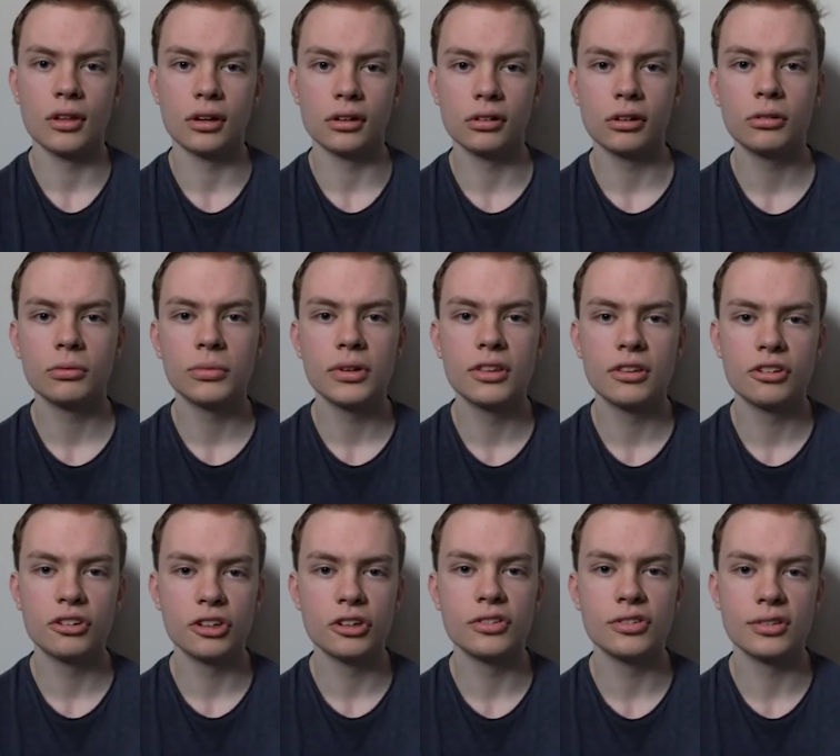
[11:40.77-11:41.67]
Along
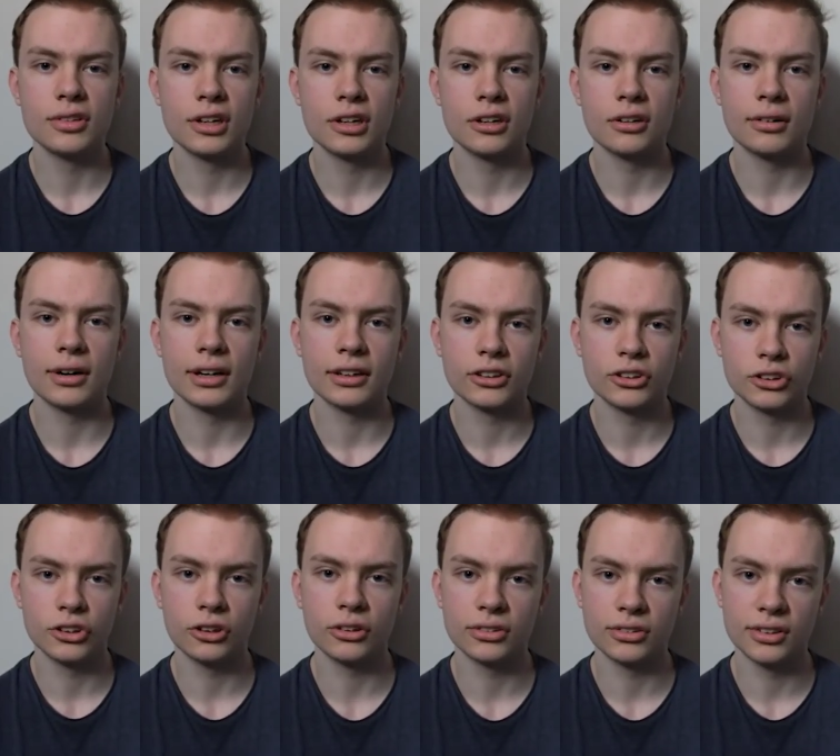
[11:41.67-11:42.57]
with choosing the correct
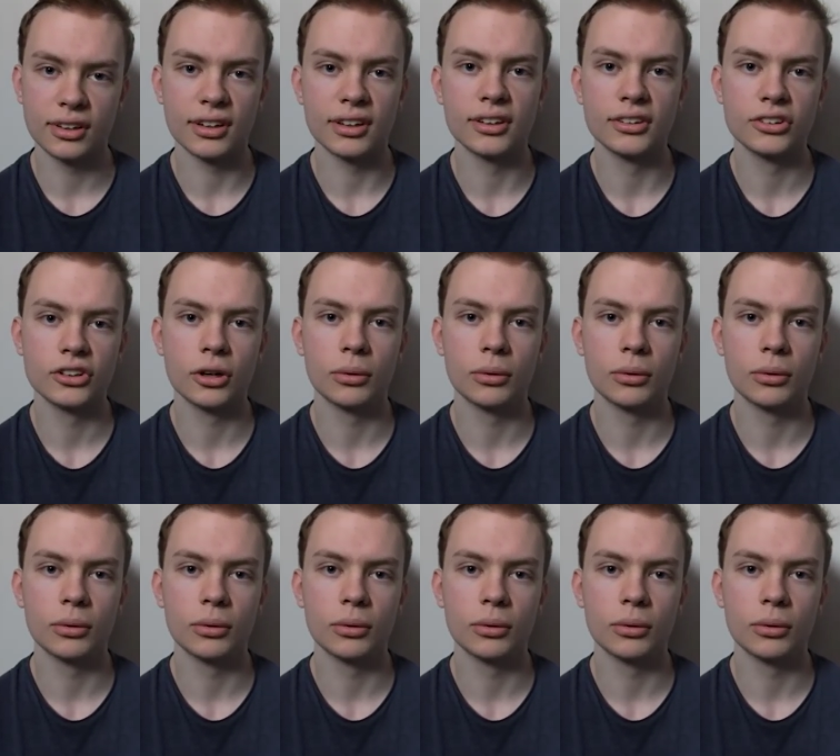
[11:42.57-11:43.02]
shot size,